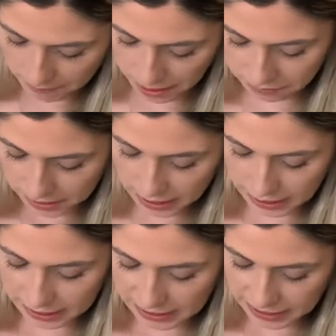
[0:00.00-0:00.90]
mountain
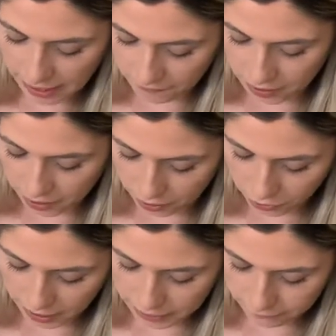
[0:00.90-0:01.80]
is 70
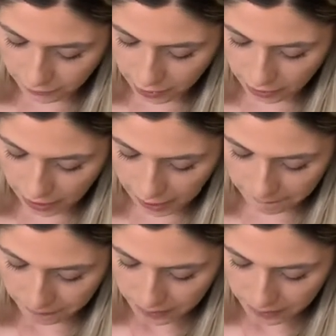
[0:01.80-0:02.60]
degrees Fahrenheit.